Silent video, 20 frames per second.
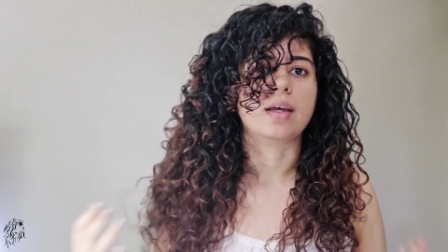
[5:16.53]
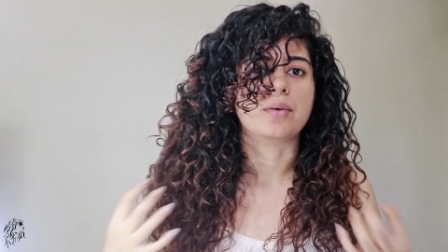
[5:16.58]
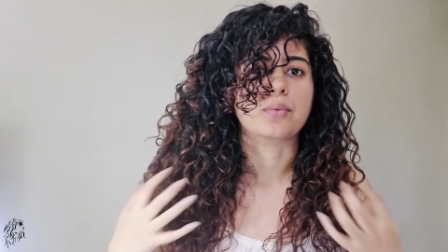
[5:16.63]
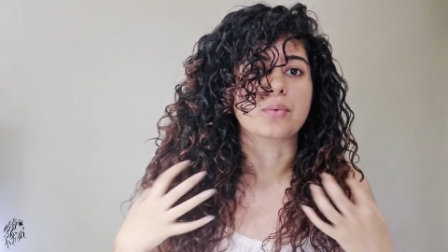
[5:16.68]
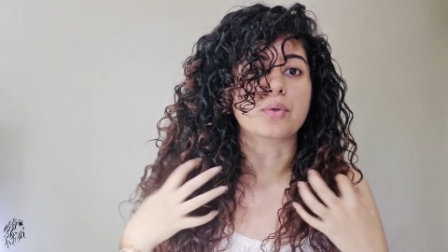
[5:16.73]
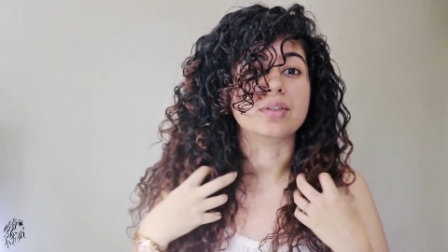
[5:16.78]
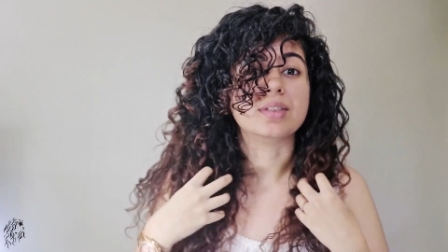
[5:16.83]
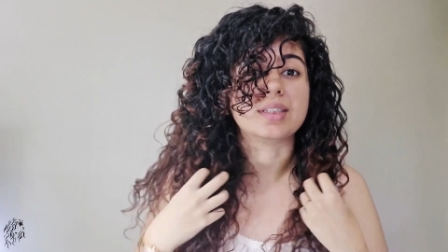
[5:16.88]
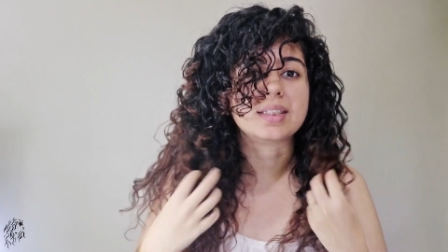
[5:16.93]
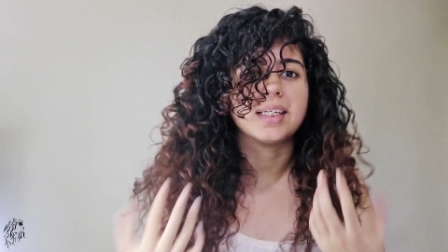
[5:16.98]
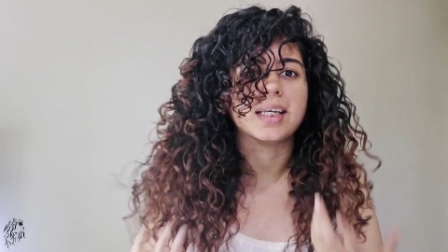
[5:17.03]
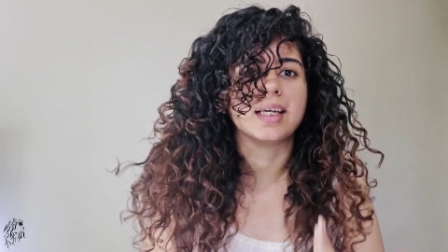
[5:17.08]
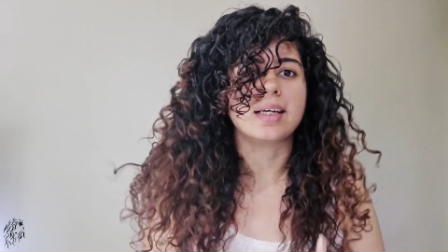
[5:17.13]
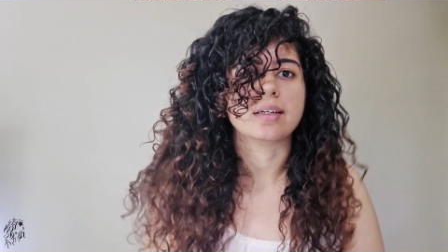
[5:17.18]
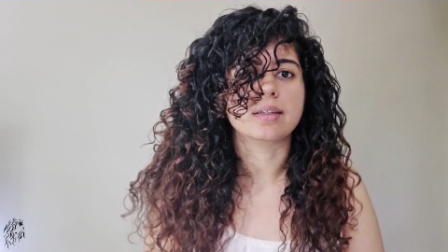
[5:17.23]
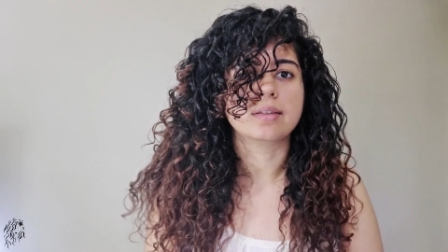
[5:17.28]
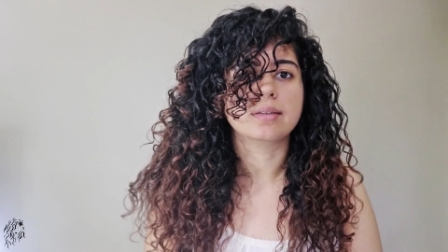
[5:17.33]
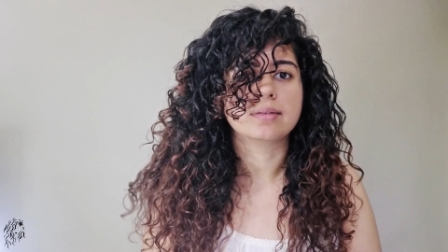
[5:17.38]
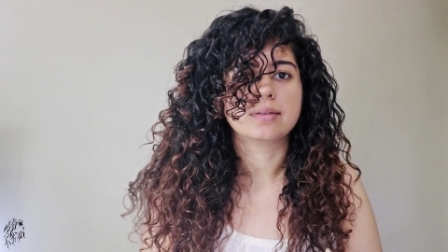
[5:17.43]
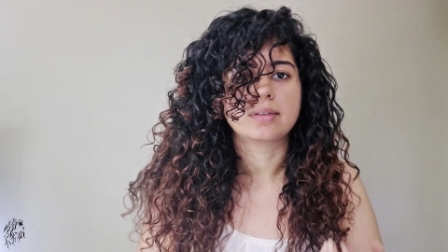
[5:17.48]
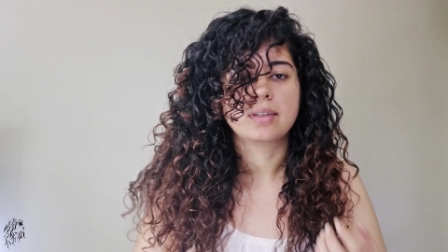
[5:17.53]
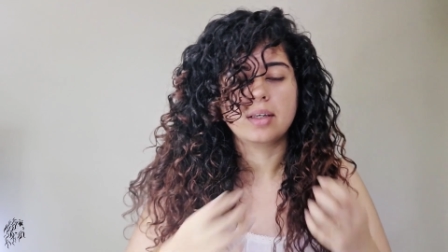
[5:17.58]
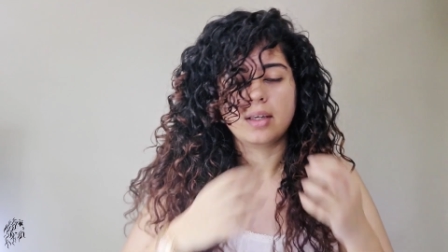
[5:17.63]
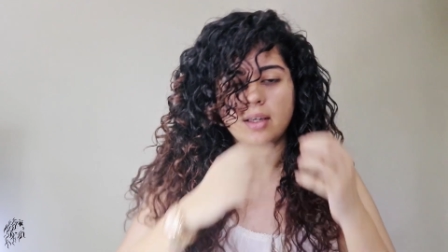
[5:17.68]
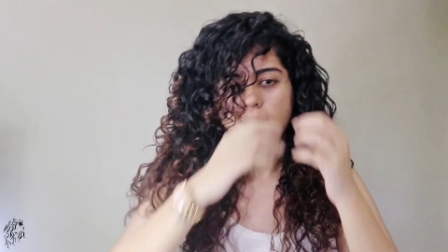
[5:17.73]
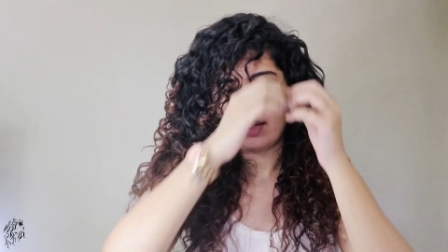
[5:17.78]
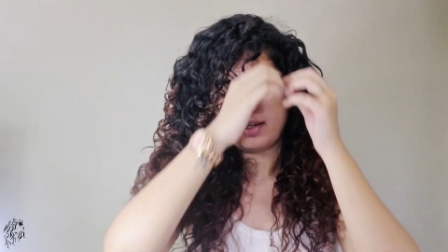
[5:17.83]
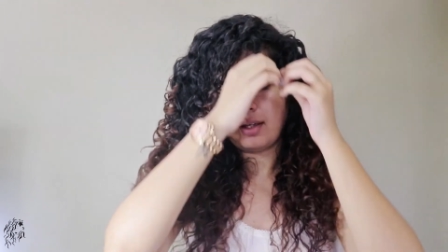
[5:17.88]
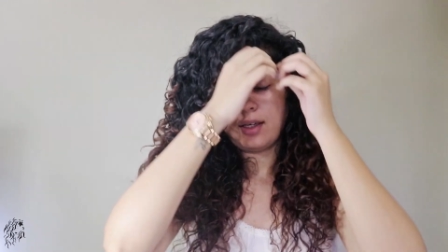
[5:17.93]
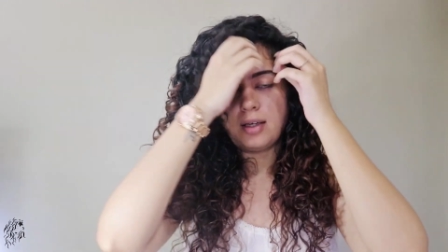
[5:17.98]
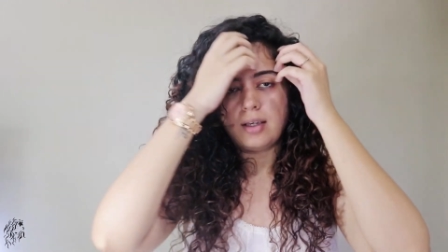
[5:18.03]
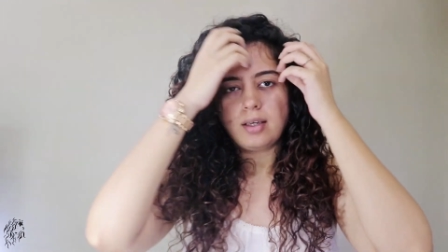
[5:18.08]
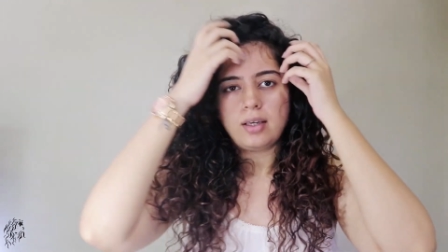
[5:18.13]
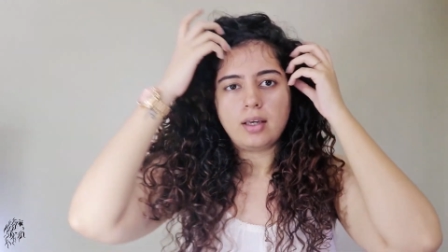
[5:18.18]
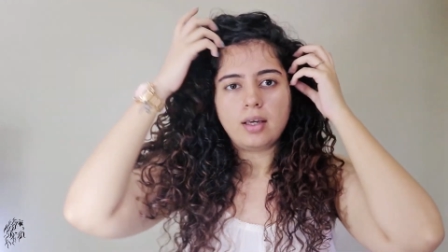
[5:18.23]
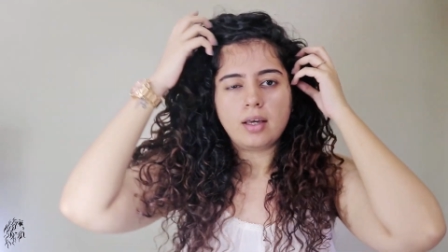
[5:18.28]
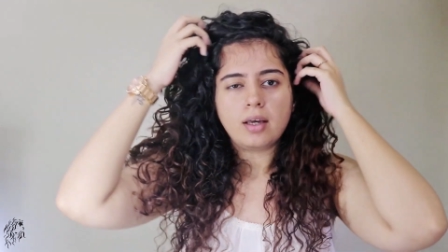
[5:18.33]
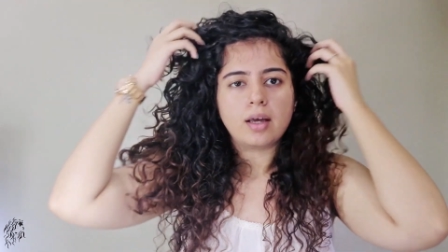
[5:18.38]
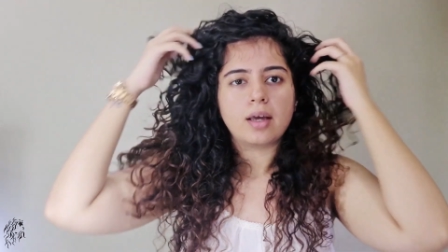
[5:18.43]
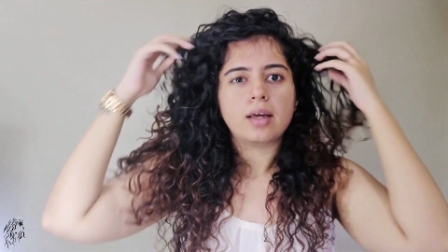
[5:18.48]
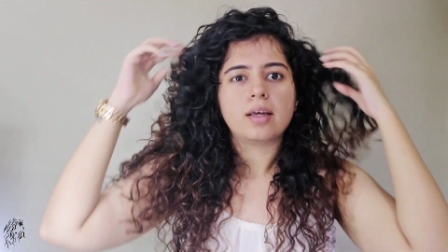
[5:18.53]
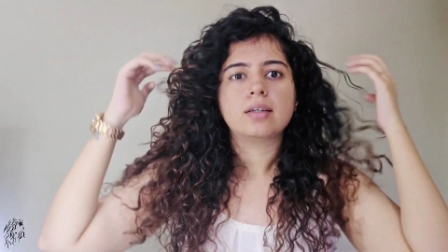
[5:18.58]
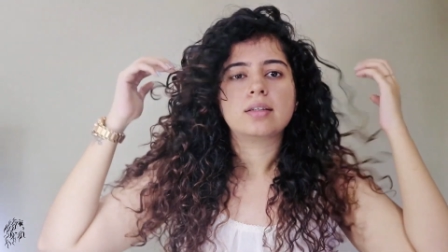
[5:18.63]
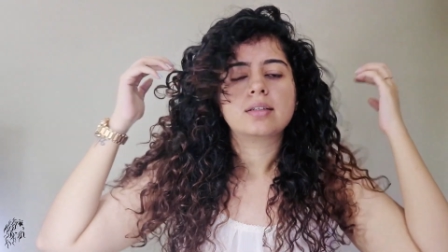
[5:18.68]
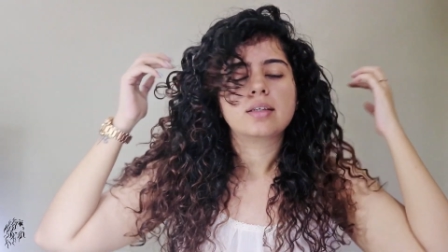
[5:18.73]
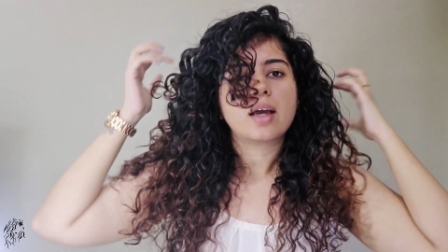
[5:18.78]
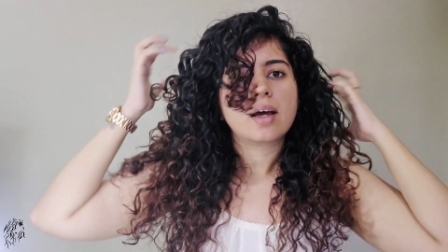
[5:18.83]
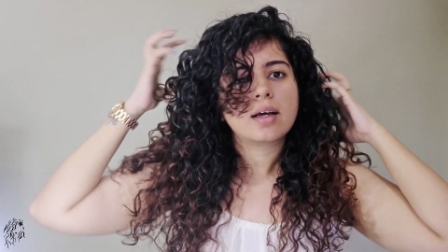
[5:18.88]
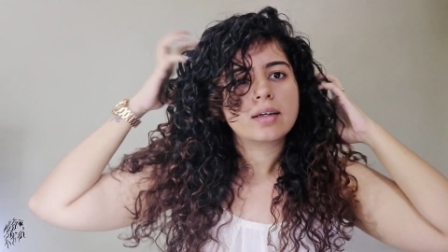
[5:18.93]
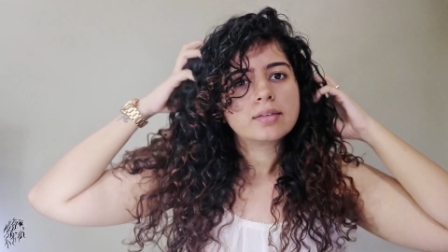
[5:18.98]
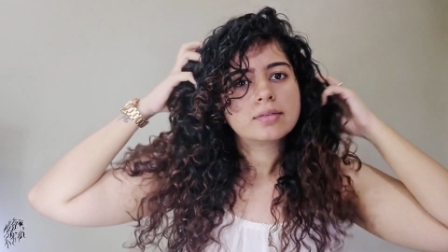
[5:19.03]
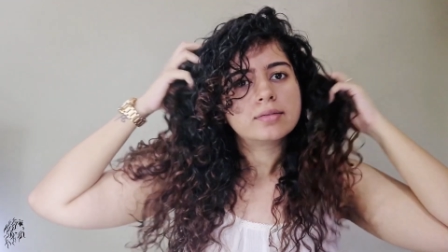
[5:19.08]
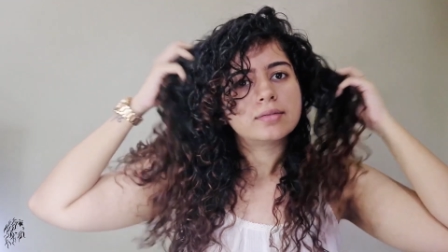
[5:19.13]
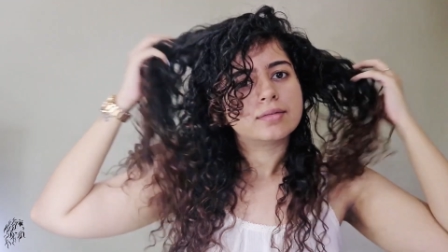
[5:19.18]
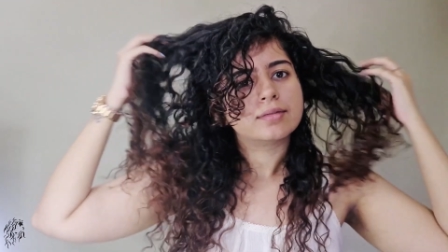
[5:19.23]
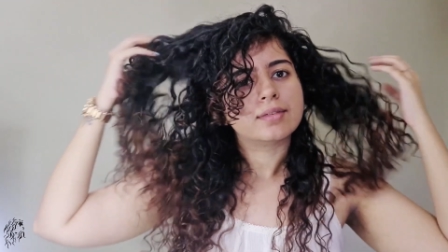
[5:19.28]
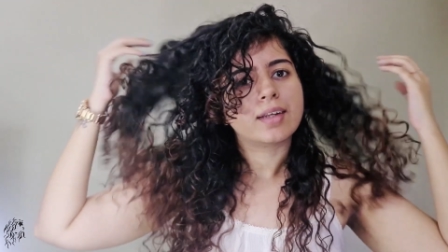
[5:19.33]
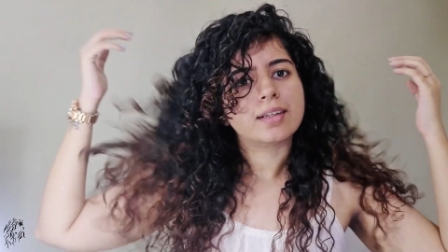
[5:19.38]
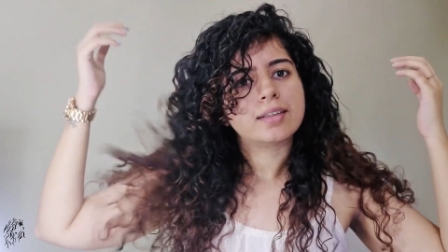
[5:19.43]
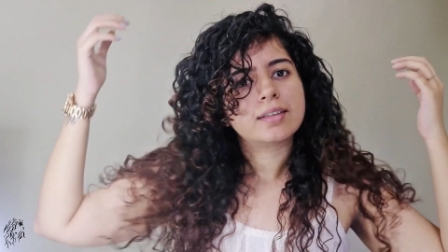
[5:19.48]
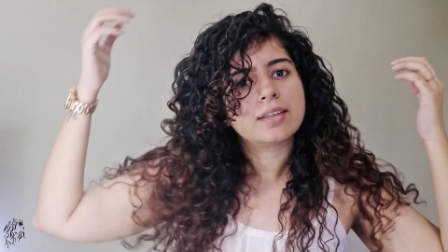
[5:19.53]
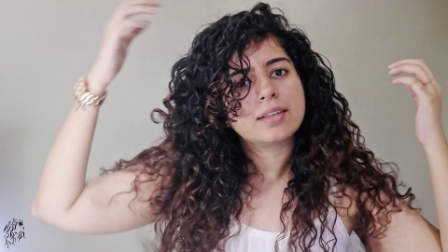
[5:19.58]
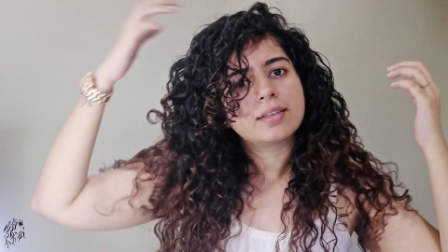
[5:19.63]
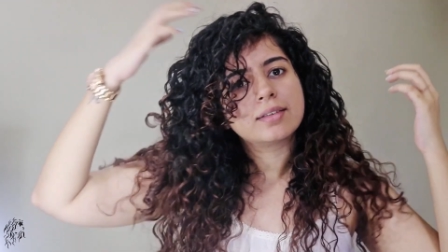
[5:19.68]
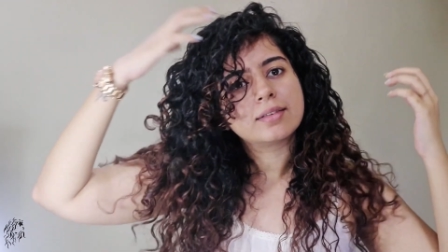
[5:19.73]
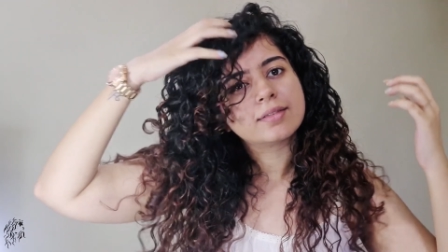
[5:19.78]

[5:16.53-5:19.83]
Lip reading: won't stay. And yeah, that's it.